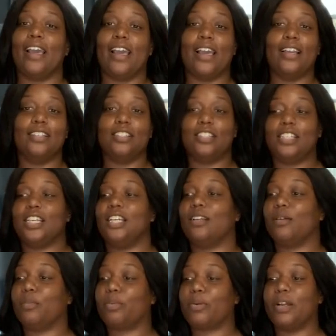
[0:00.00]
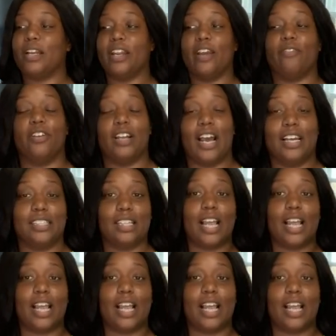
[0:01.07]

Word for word: And cheetah print never dies.